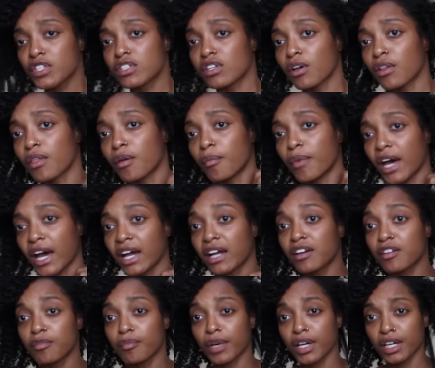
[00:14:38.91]
So the back
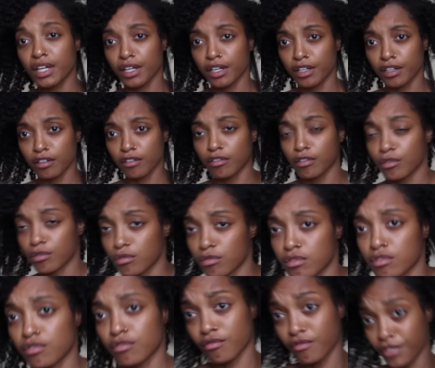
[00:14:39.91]
of my hair
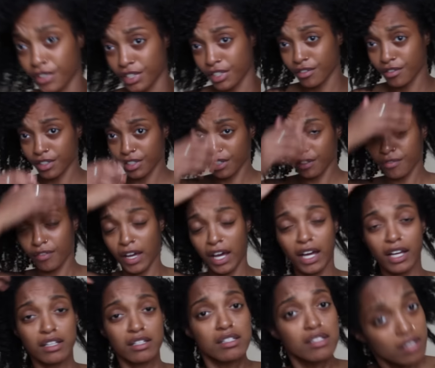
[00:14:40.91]
grows really, really
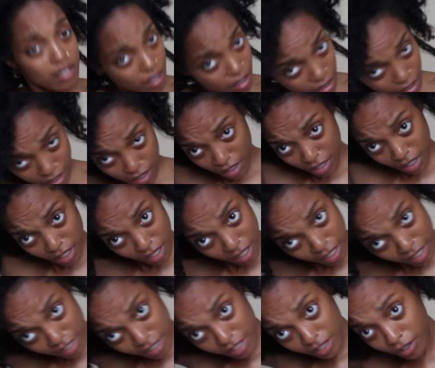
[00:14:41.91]
fast.
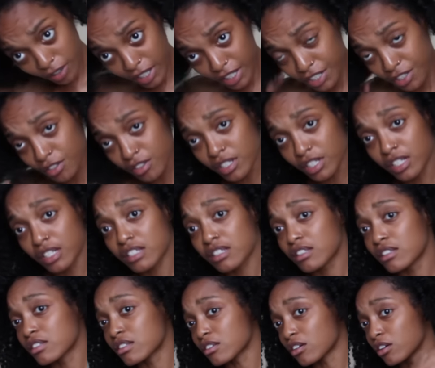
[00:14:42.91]
So as you see, this
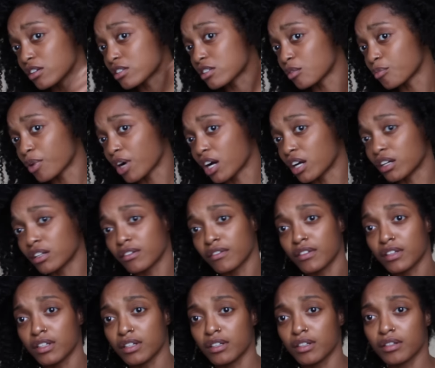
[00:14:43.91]
is also part
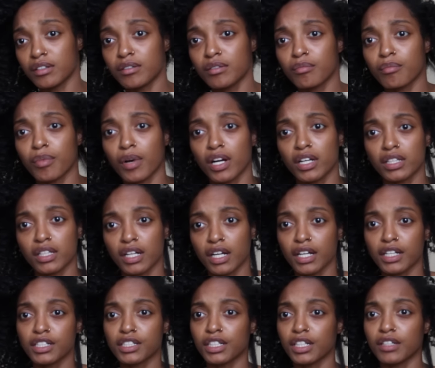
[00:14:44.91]
of the part that
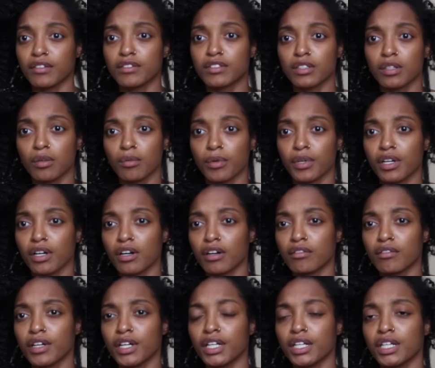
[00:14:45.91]
I shaved. So we're
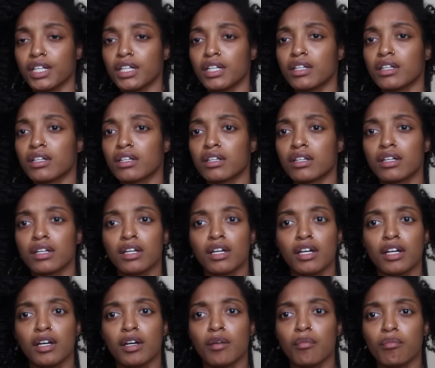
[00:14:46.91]
already
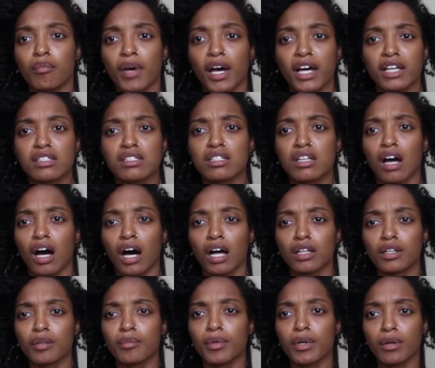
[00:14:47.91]
past
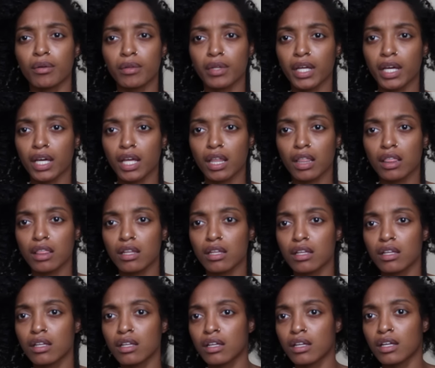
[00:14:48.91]
collarbone length.
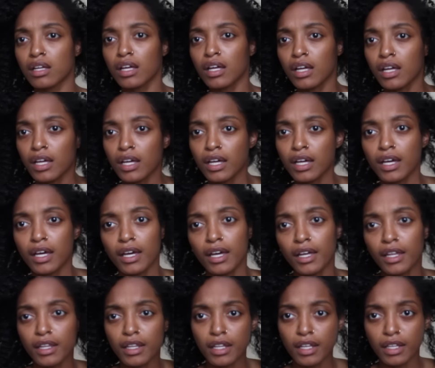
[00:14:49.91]

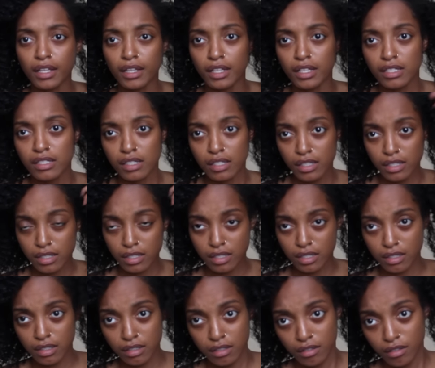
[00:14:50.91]
And then this
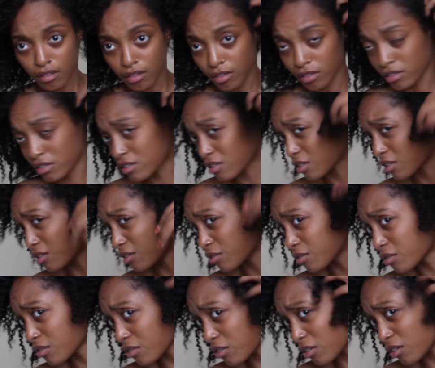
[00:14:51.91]
is also
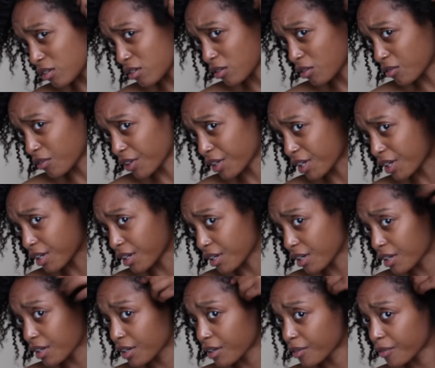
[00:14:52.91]
all over
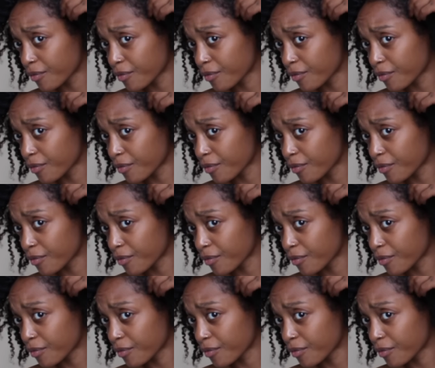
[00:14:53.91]
here.